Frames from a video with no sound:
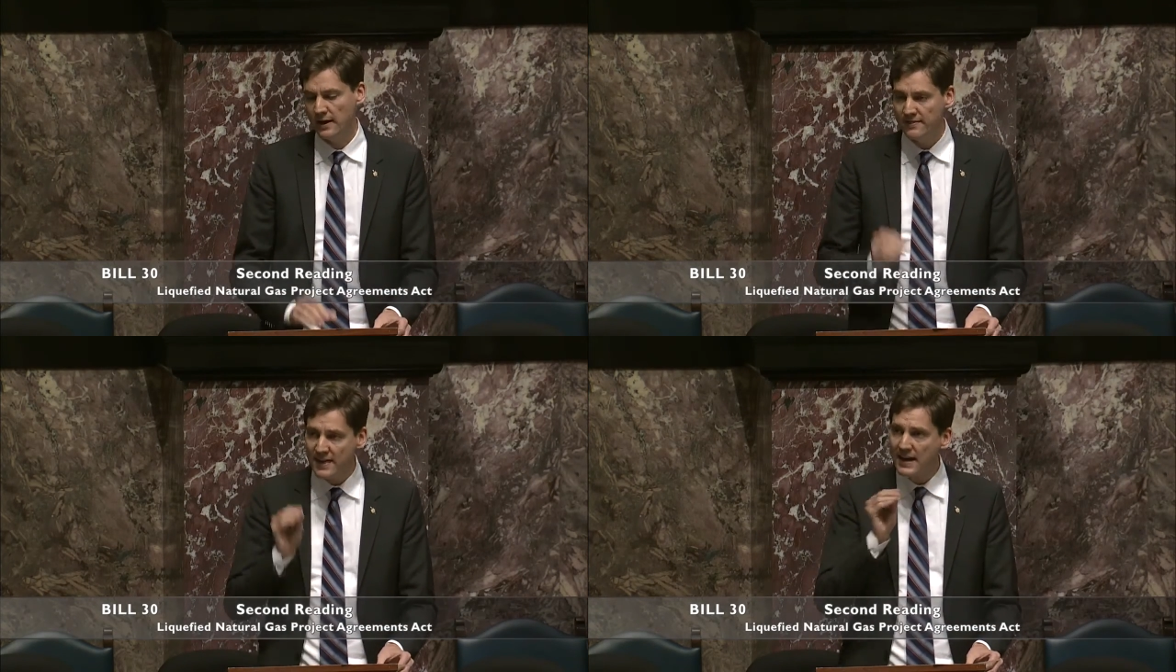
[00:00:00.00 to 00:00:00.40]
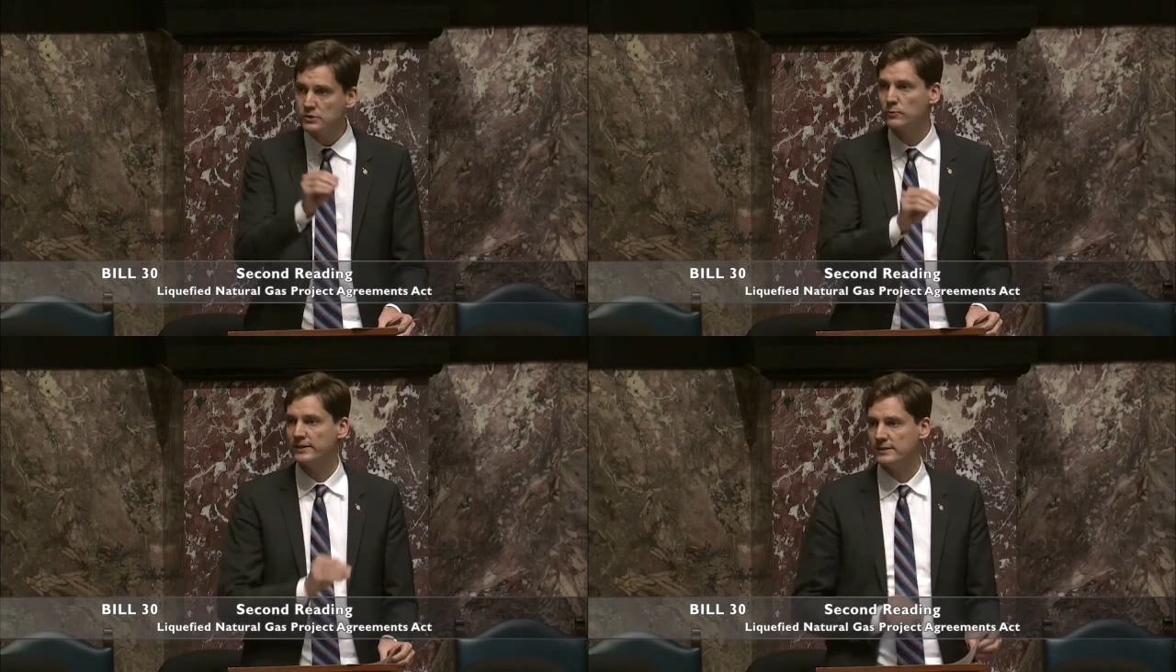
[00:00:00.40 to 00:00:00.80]
That
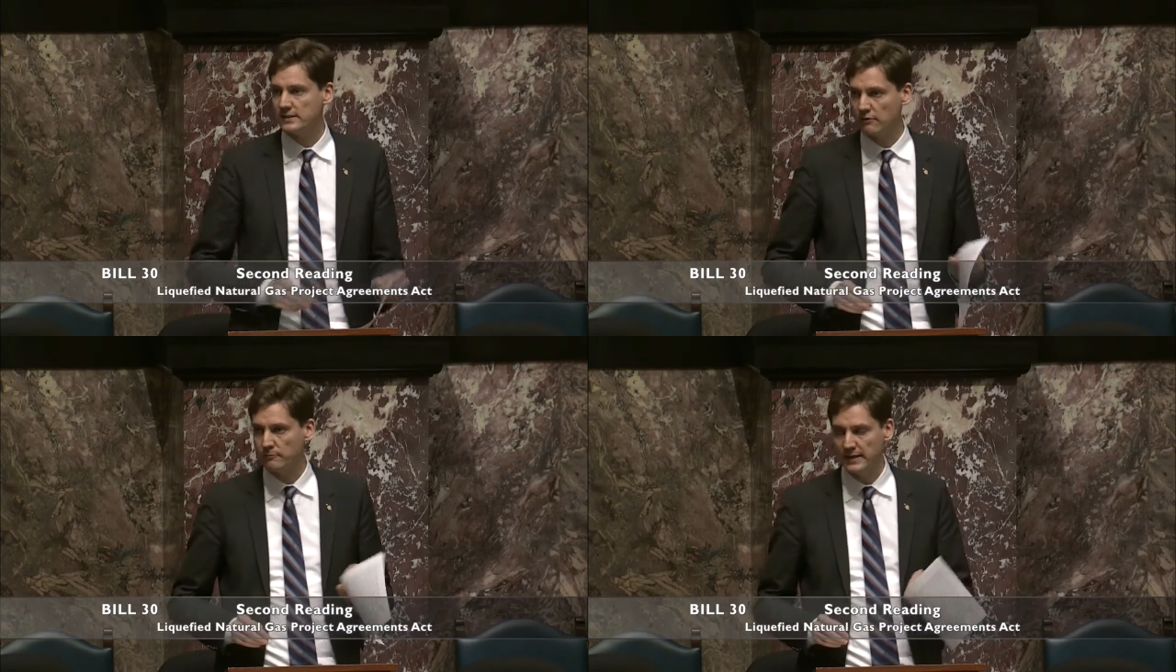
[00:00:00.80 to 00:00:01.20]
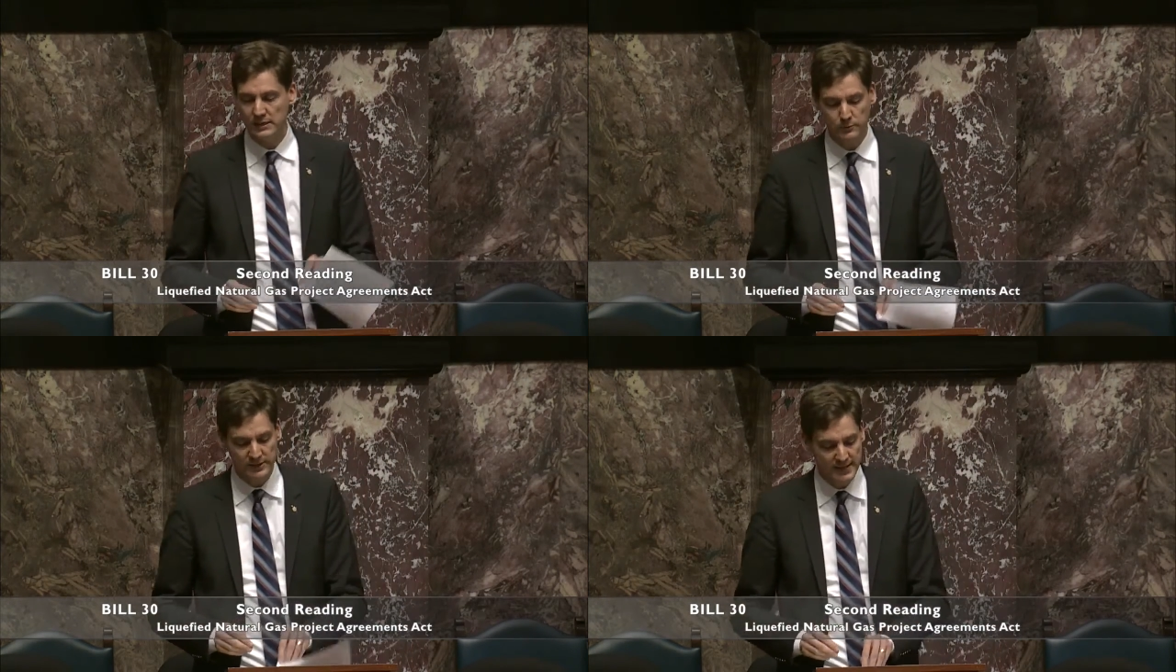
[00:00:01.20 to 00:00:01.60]
is what this government is
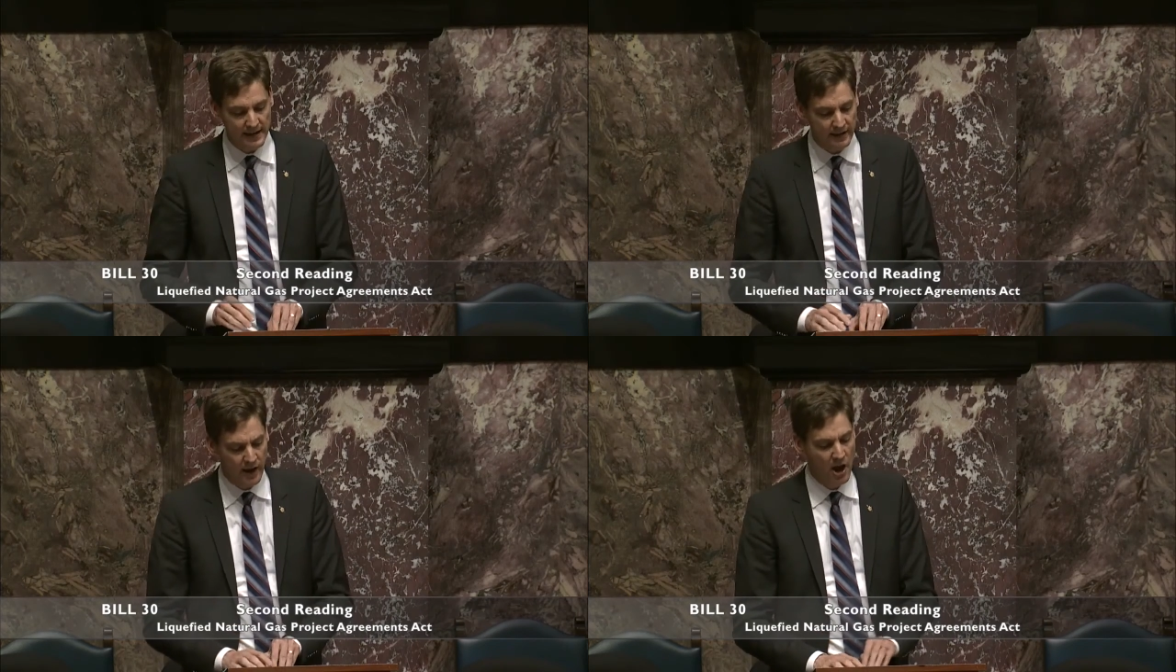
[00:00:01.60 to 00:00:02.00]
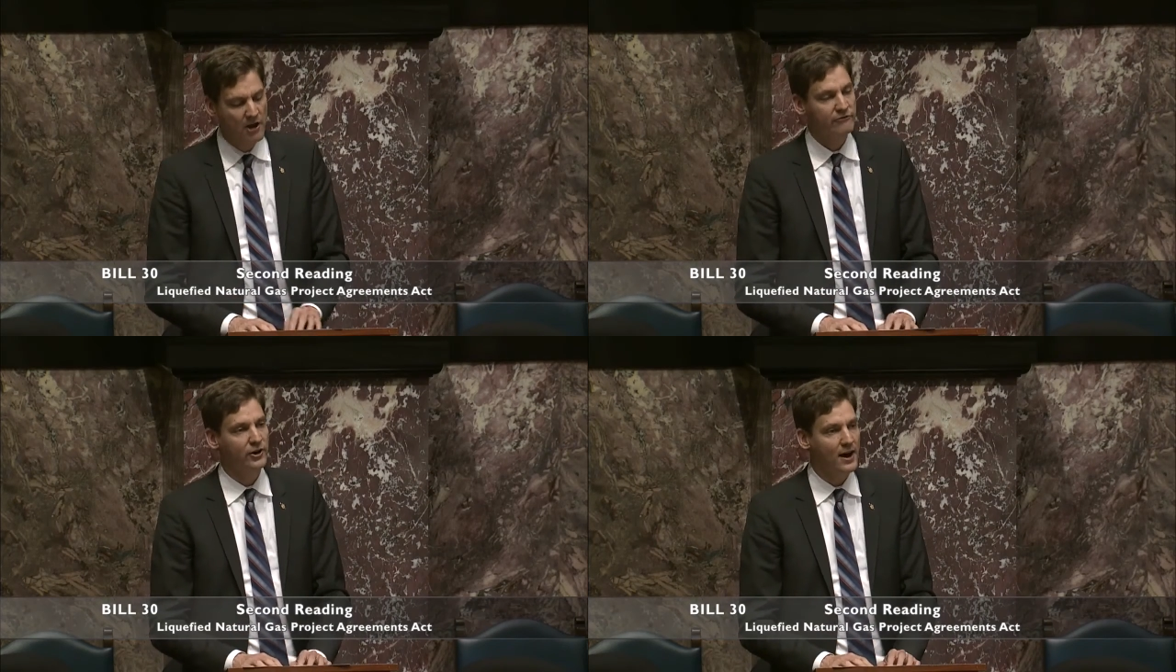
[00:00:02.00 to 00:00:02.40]
presenting
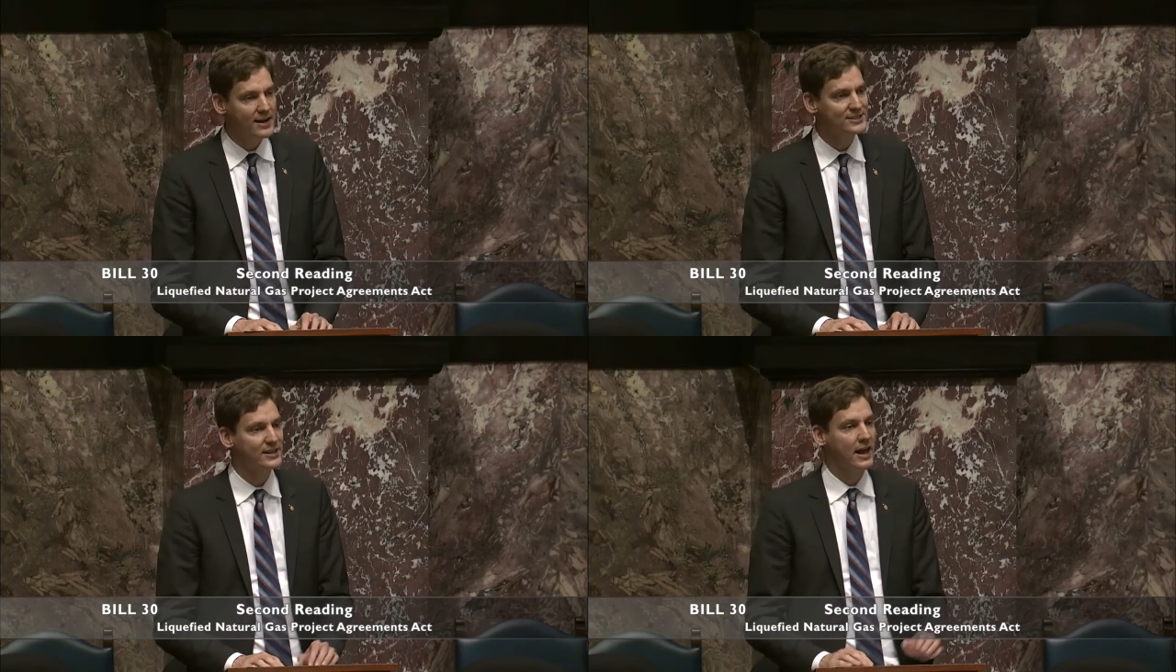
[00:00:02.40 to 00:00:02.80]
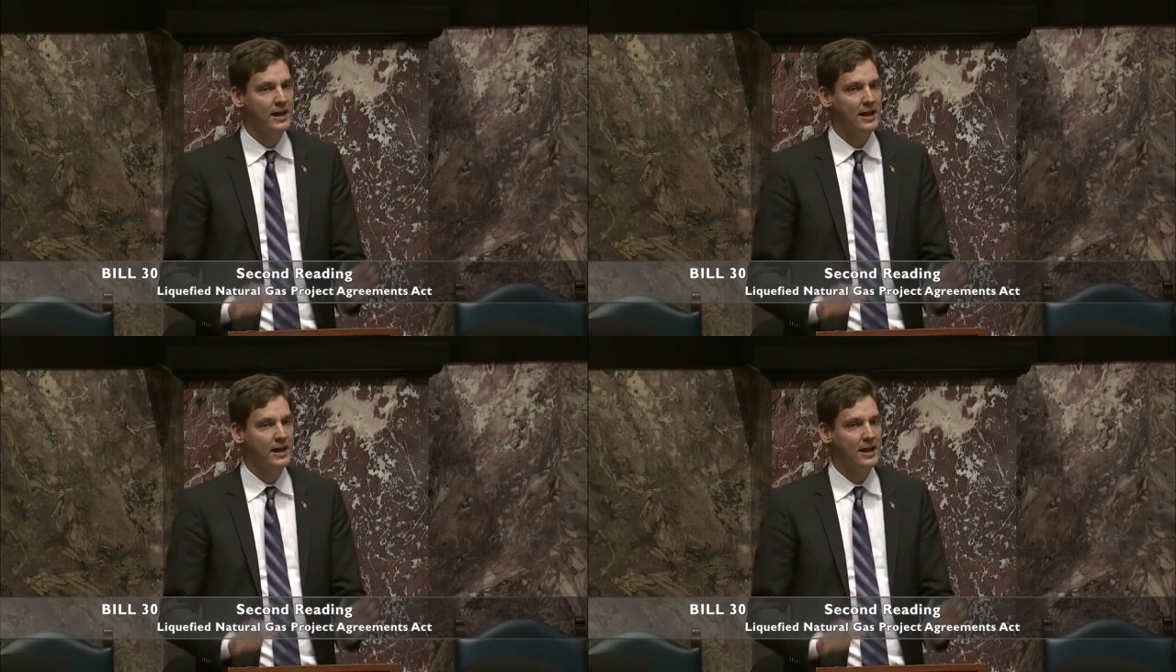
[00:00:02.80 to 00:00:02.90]
for us